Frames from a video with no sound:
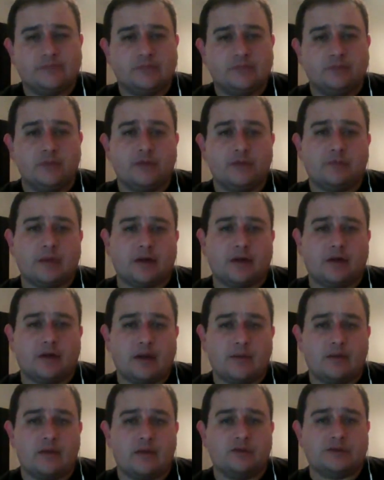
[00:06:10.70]
With my
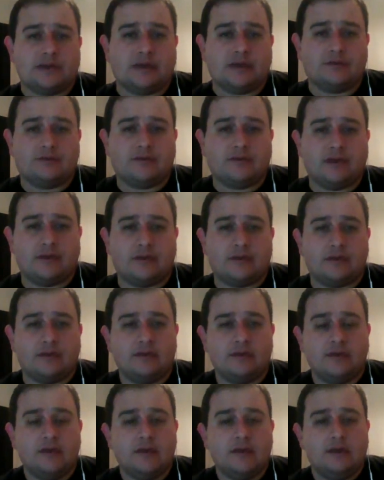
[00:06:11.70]
grandmother's house
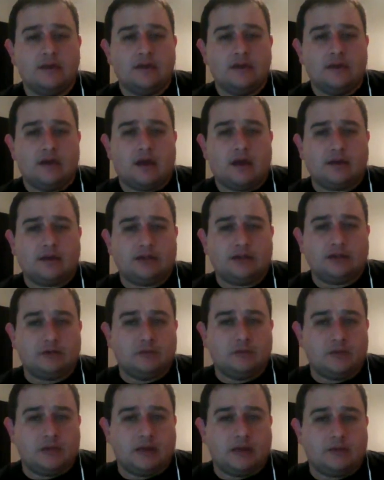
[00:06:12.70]
selling, I should
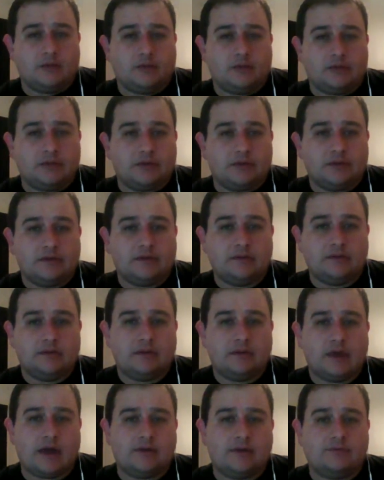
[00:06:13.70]
be able to
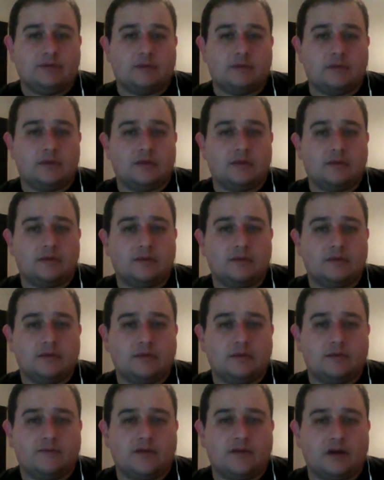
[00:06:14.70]
have some of
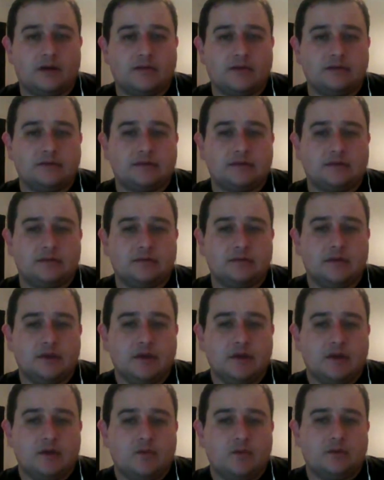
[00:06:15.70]
the funds, and
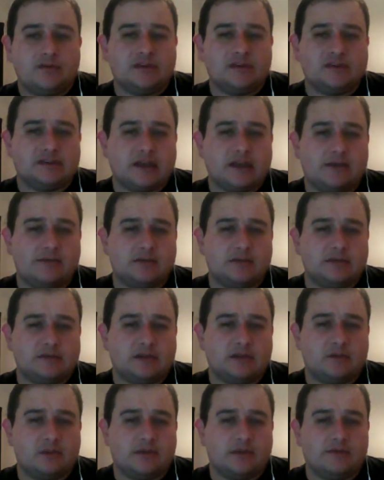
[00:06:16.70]
with the savings
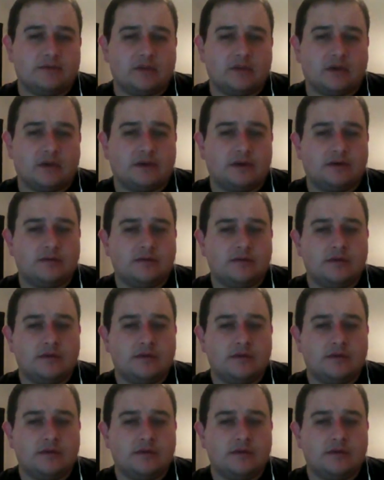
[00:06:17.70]
that we've done,